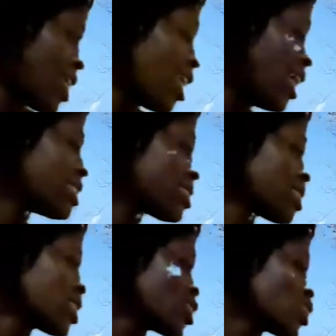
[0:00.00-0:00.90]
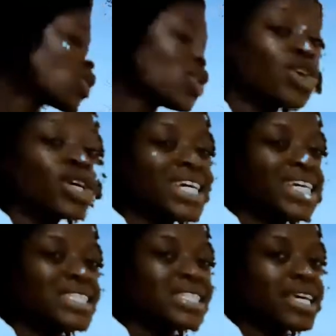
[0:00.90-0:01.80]
Right? So
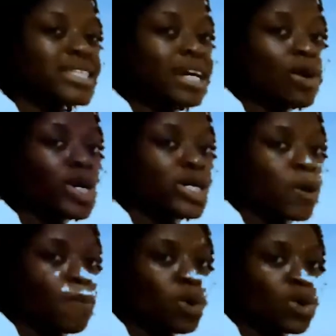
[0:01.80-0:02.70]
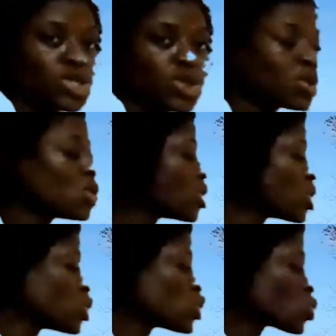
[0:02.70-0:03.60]
it says that we're supposed to
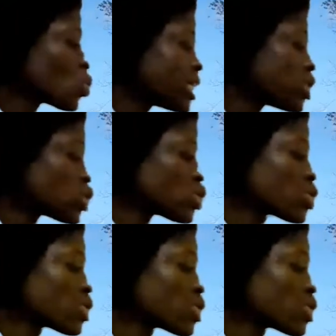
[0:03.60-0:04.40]
switch